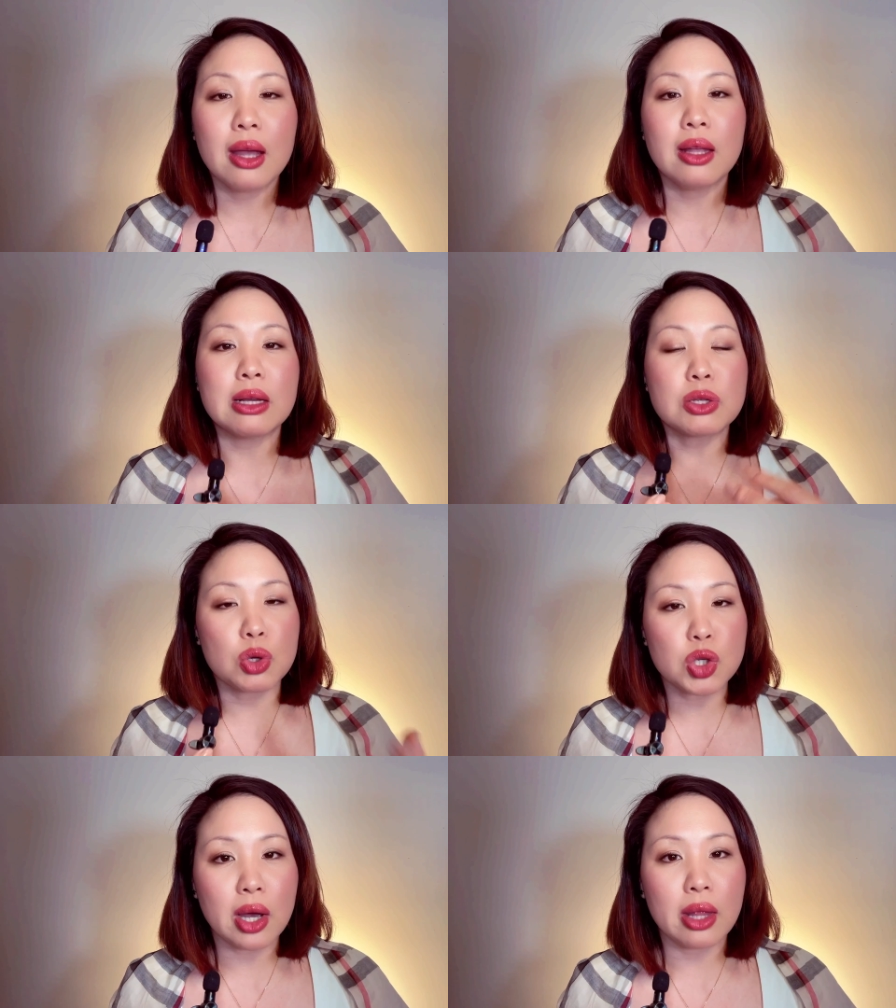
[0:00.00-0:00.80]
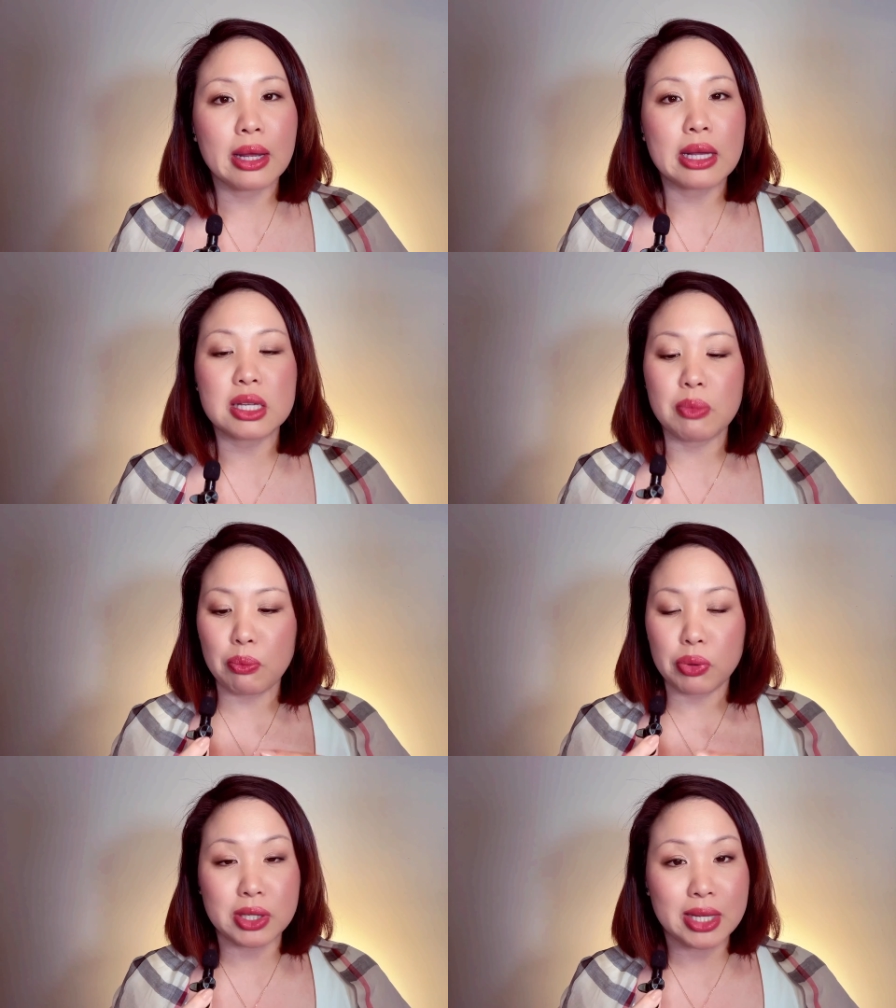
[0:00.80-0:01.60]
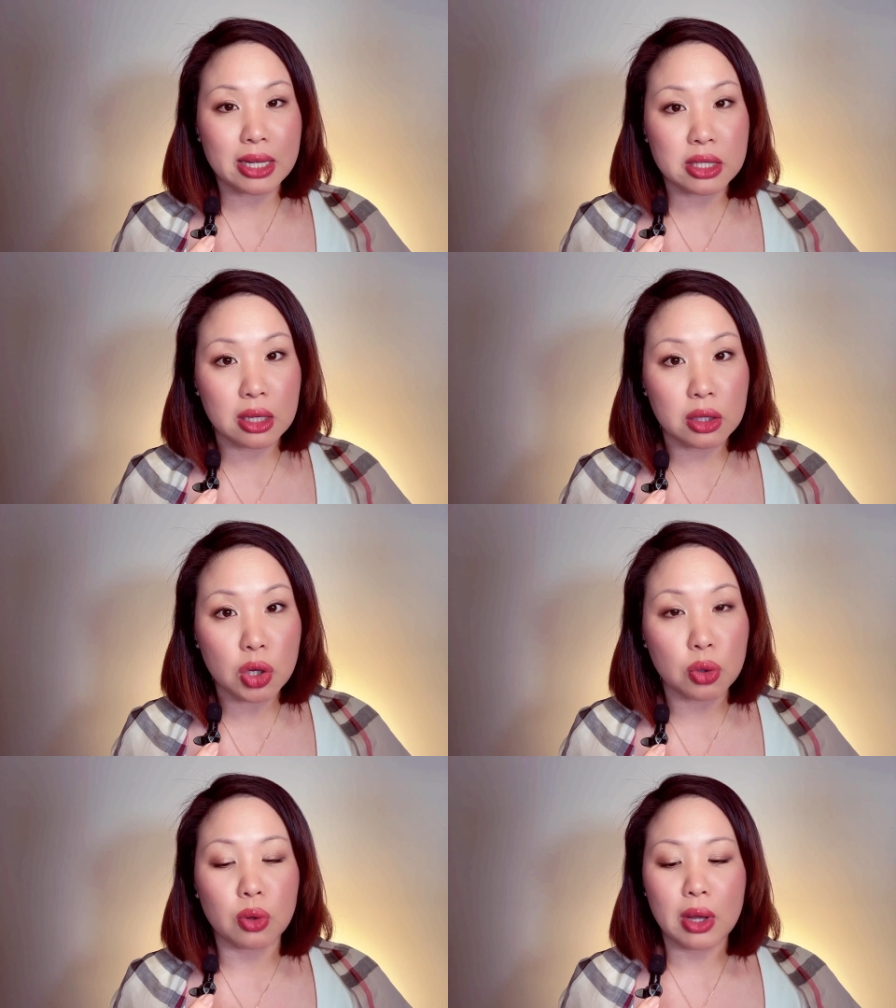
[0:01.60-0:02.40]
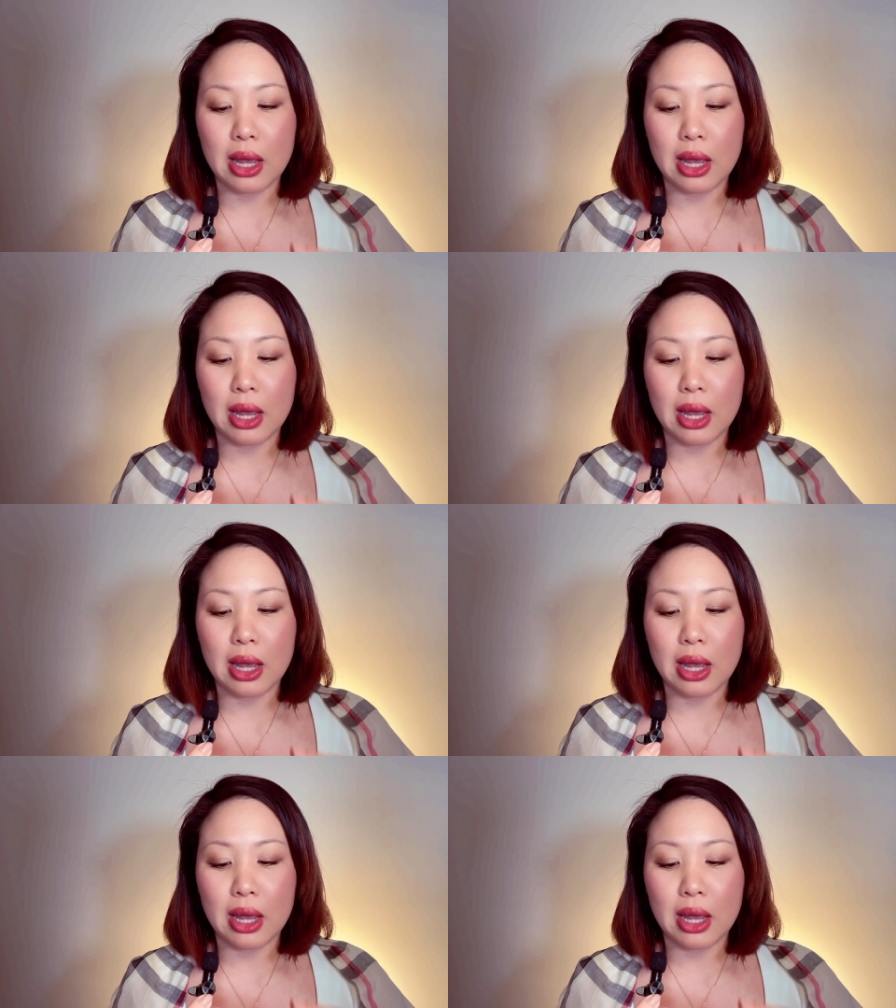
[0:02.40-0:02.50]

Now, social elegance is about protecting you,